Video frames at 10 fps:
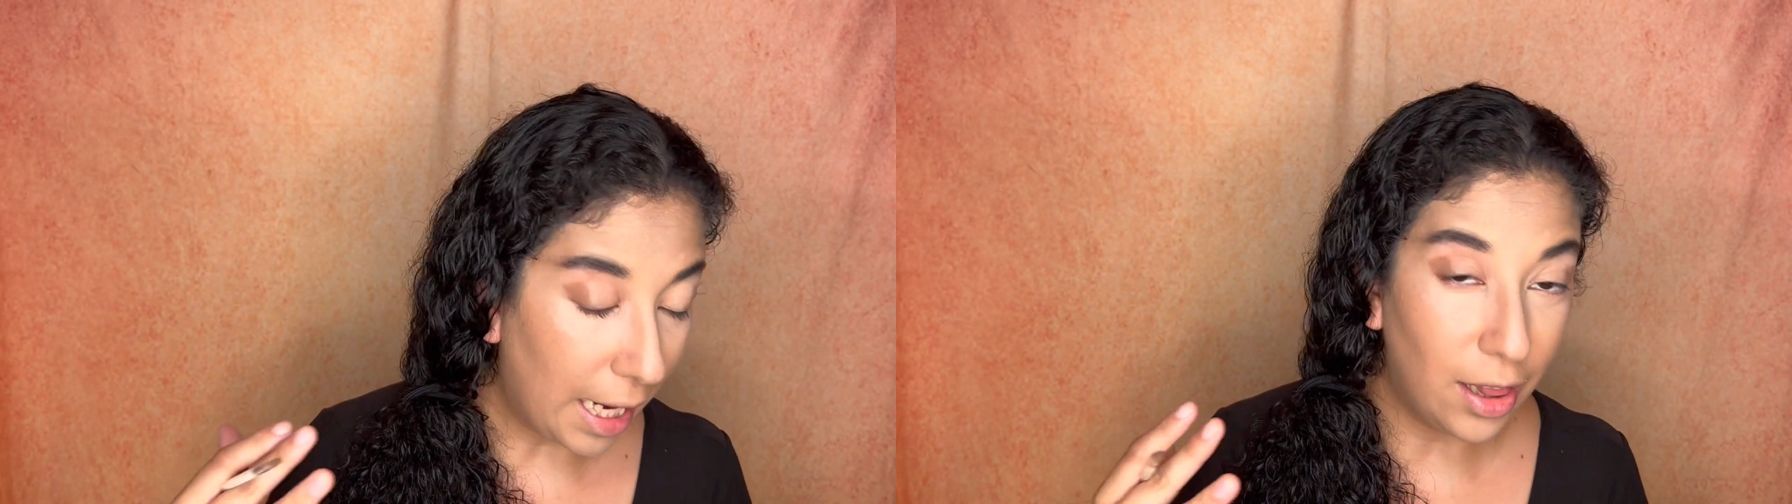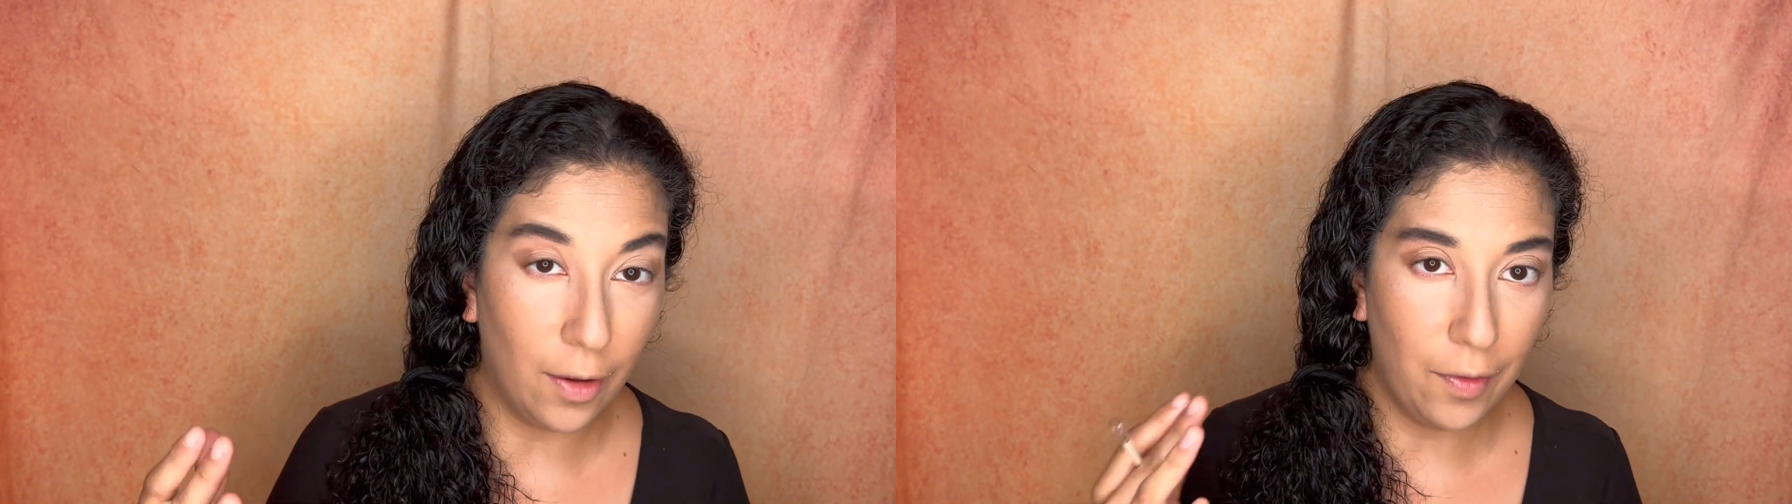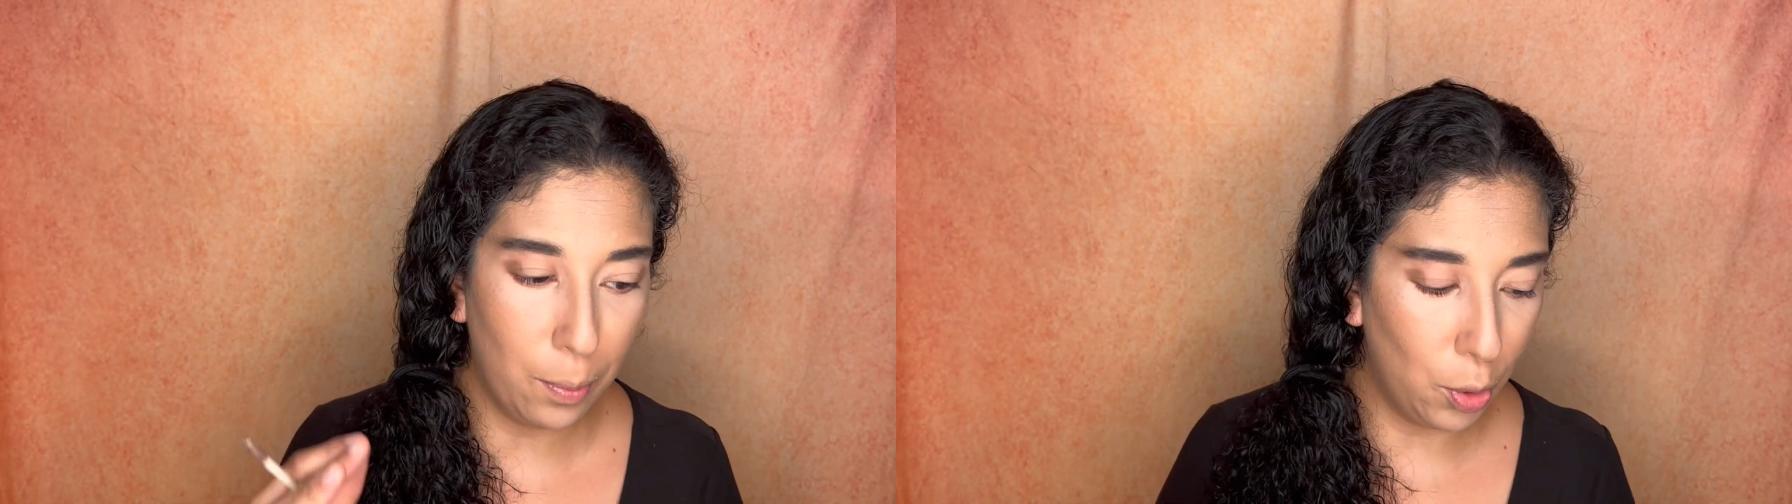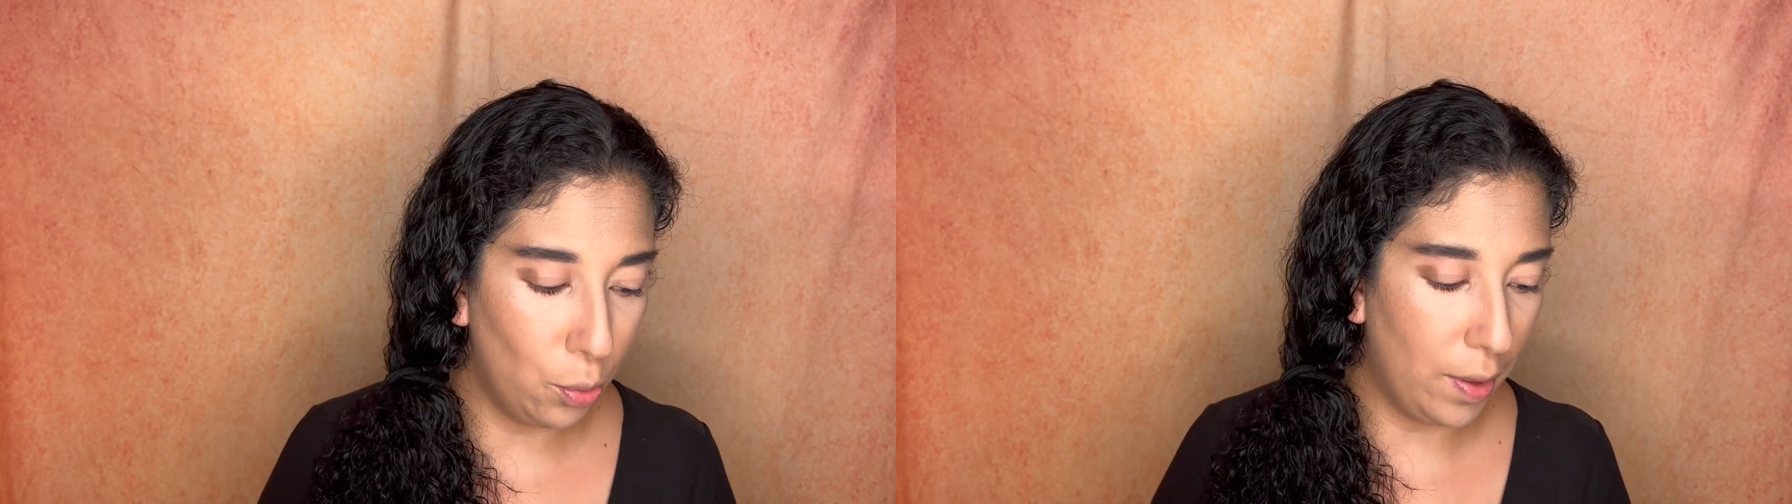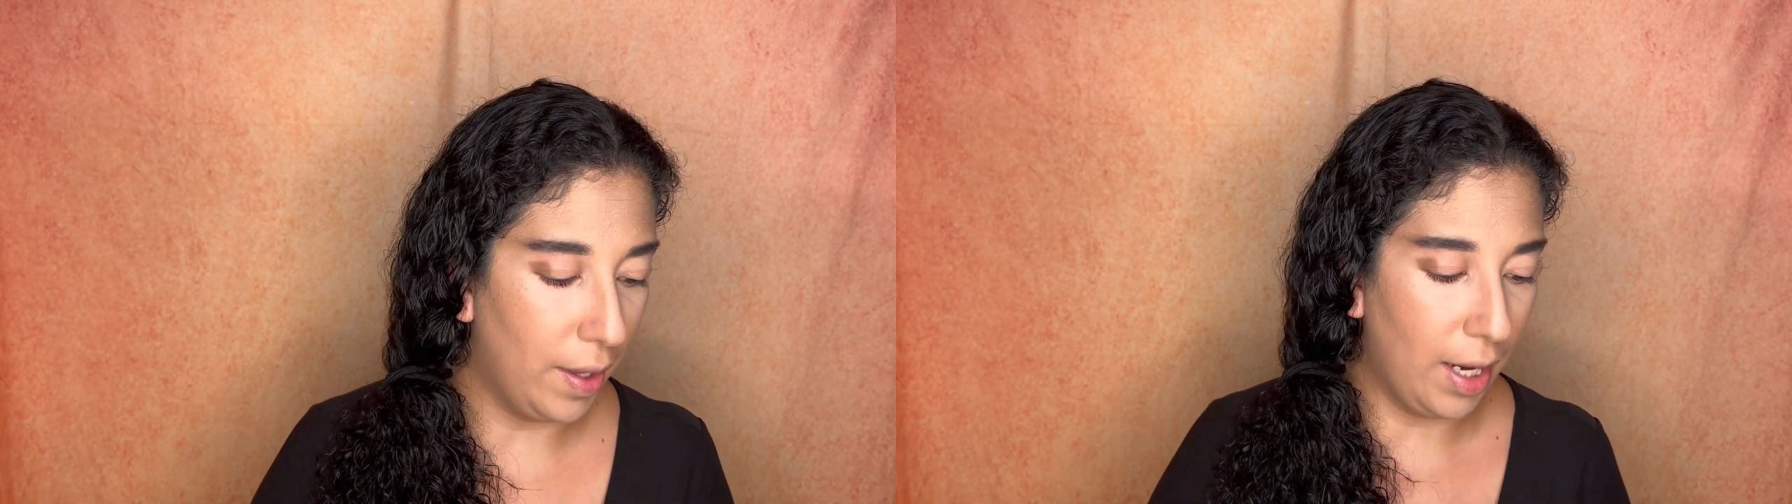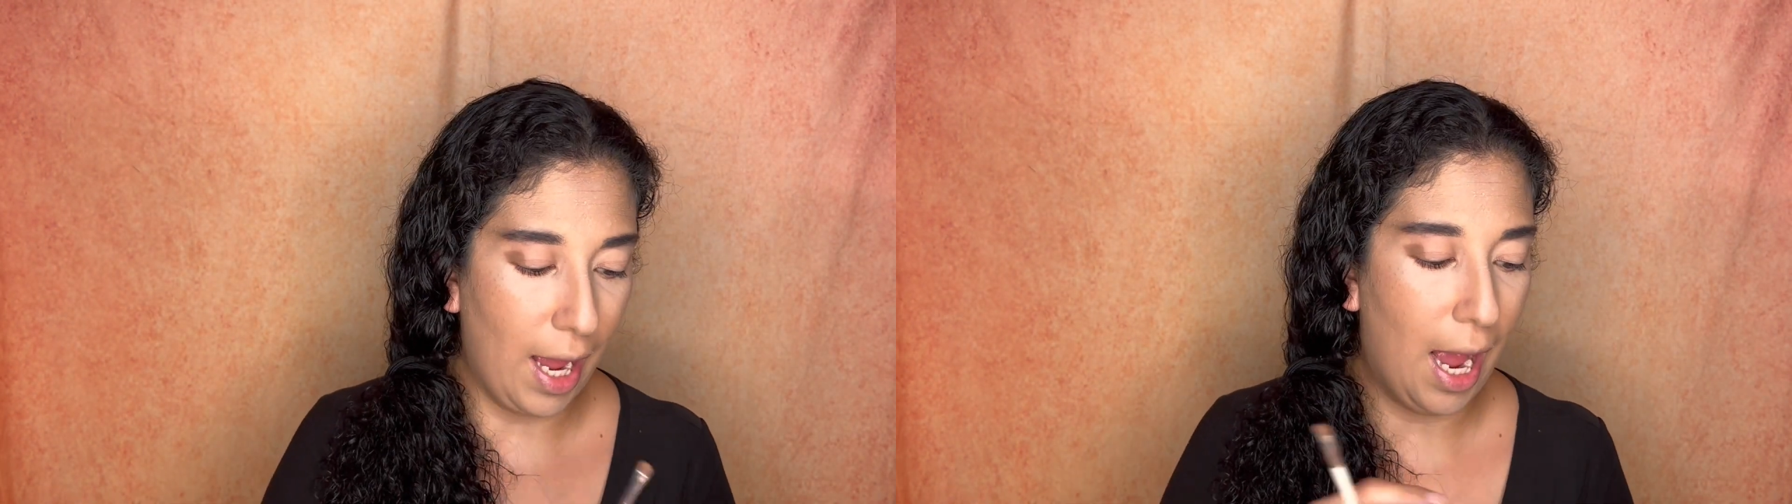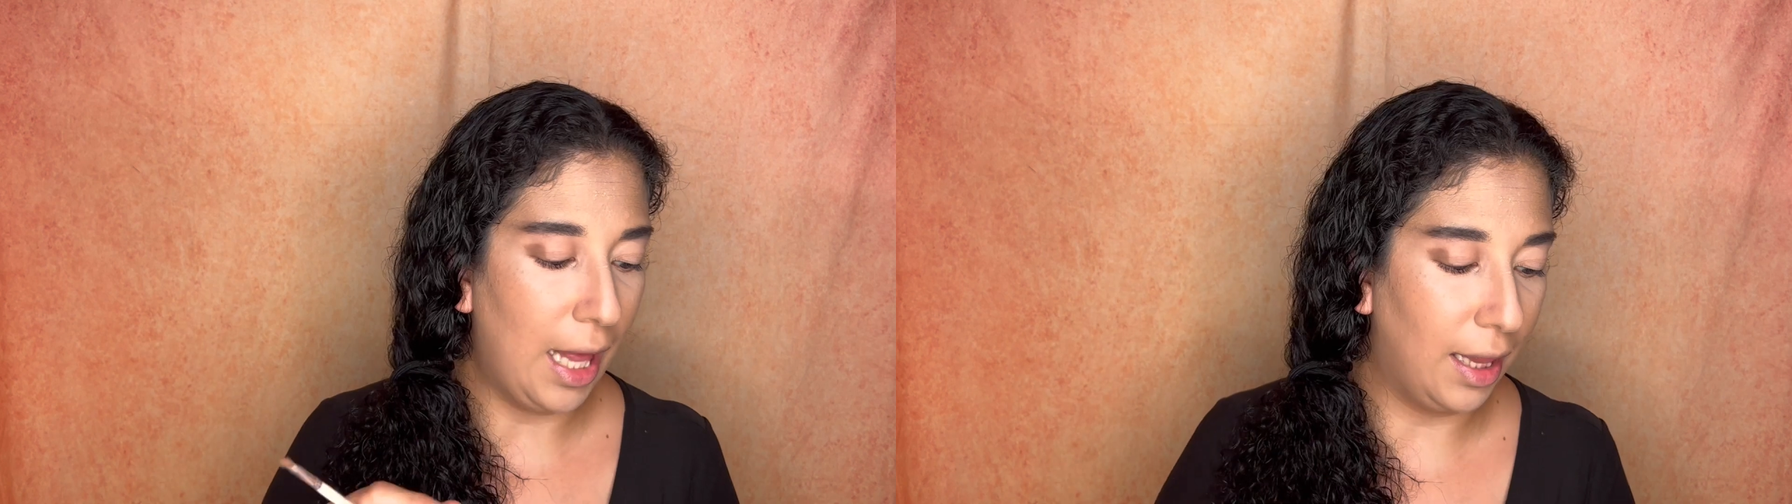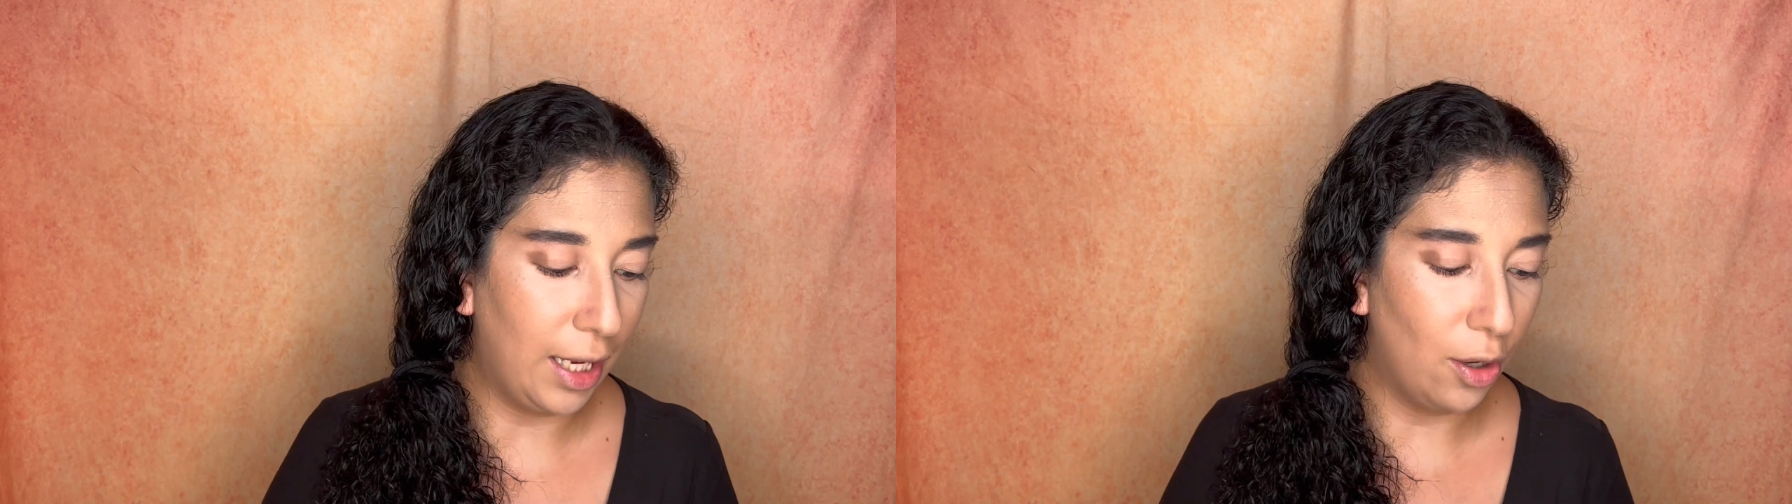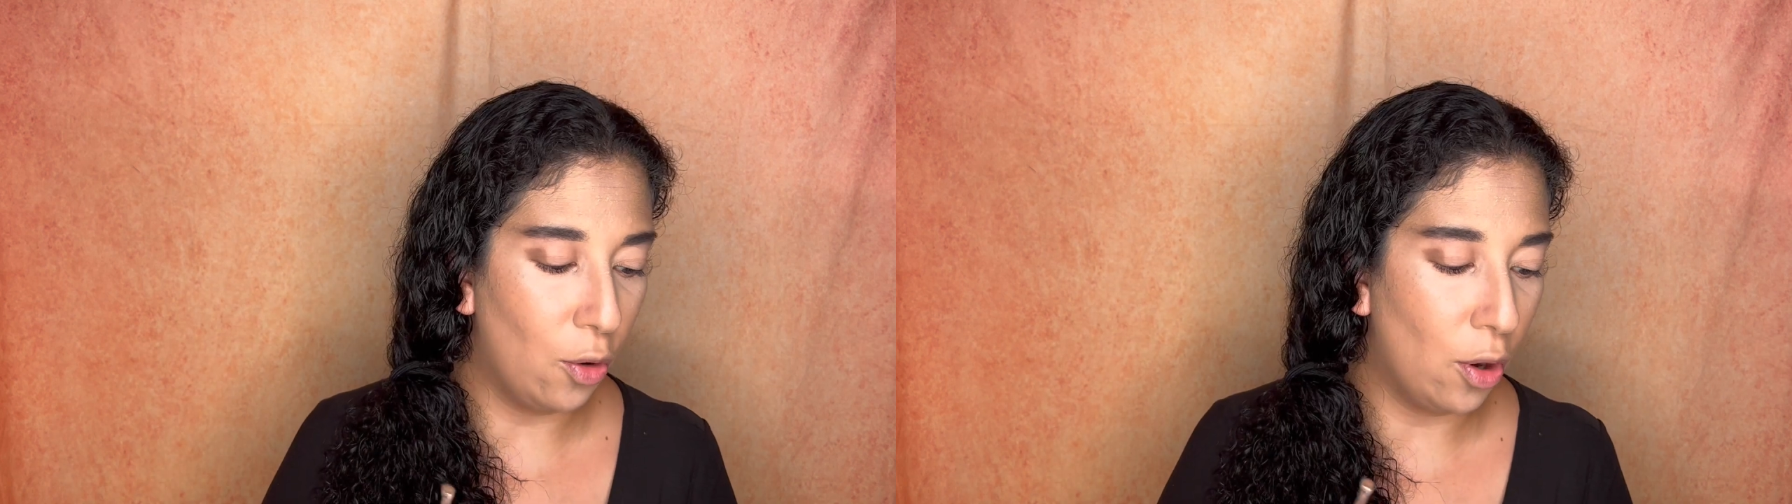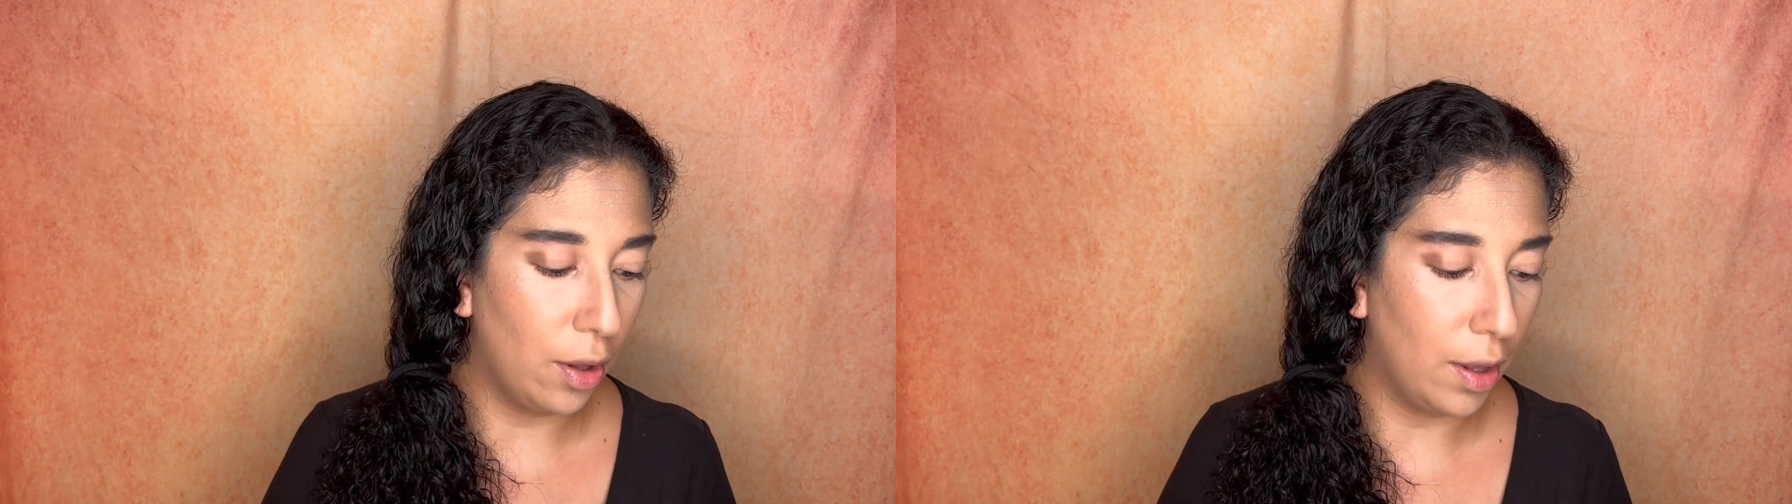I love the blue, and then I like
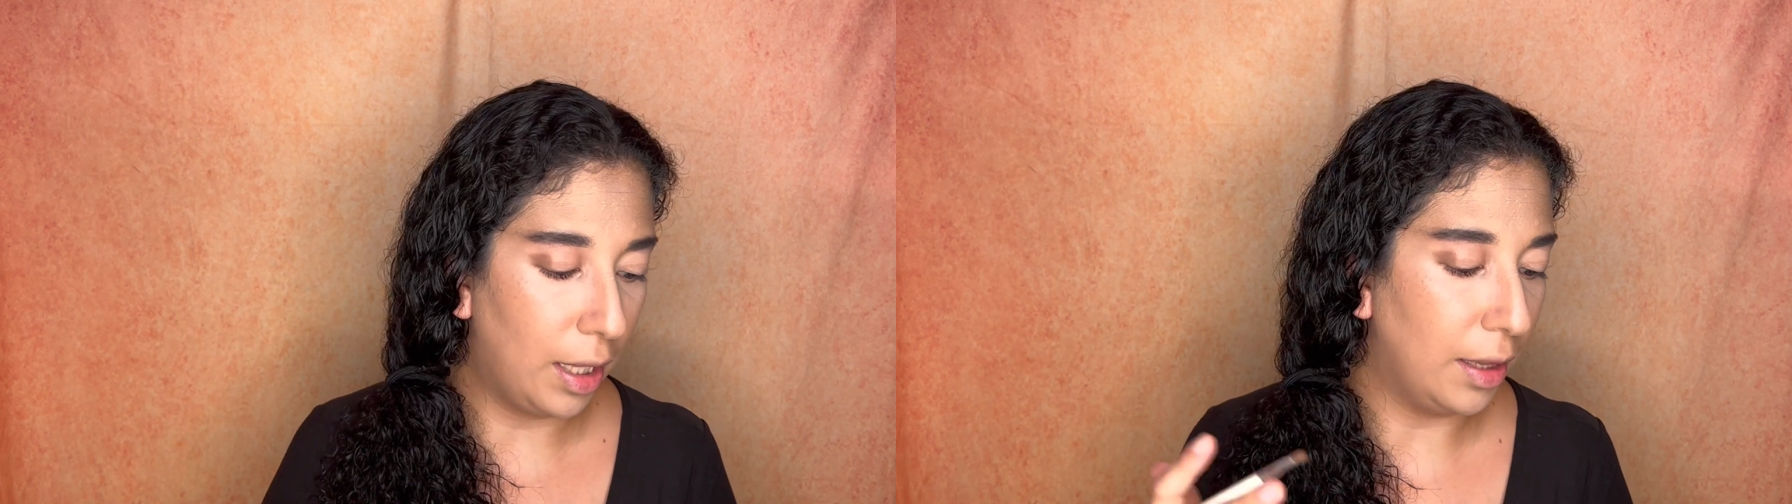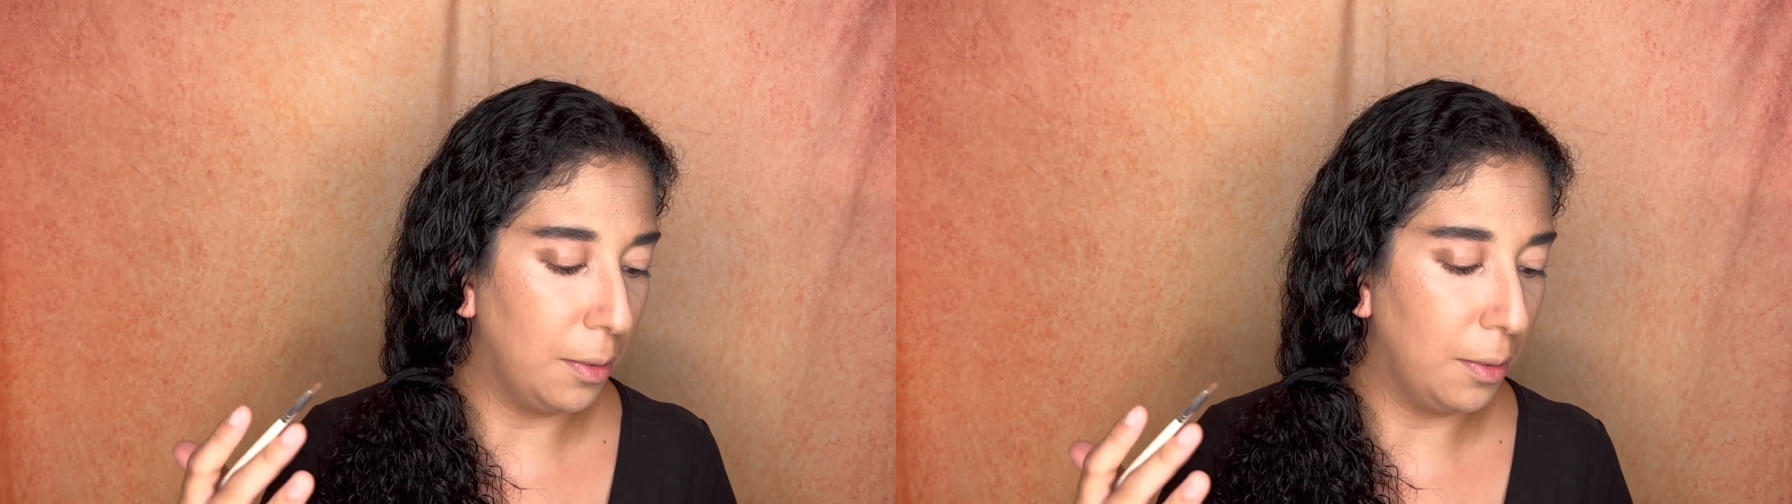all the, like,